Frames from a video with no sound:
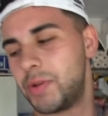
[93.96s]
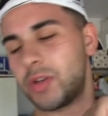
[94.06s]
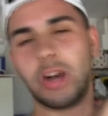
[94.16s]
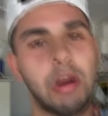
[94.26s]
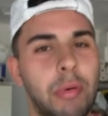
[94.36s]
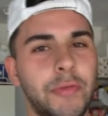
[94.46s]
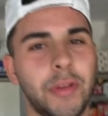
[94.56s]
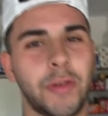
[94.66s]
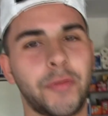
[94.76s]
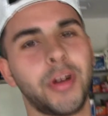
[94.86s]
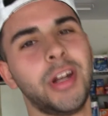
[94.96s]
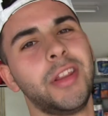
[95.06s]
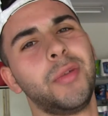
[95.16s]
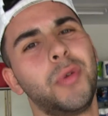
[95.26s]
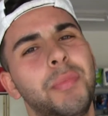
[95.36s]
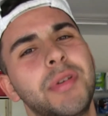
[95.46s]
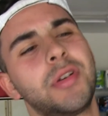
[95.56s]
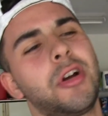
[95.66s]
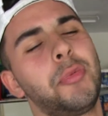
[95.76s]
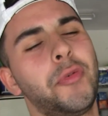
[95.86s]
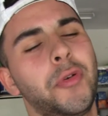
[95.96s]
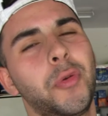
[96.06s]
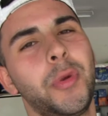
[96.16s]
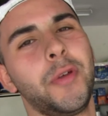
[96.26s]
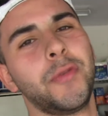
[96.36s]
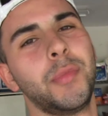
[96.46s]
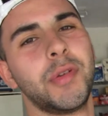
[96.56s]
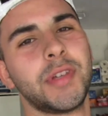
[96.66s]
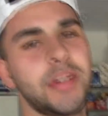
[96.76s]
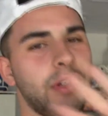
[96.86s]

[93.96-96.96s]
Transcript: piece of cardboard for the front and then one piece of cardboard for the rear for both sides.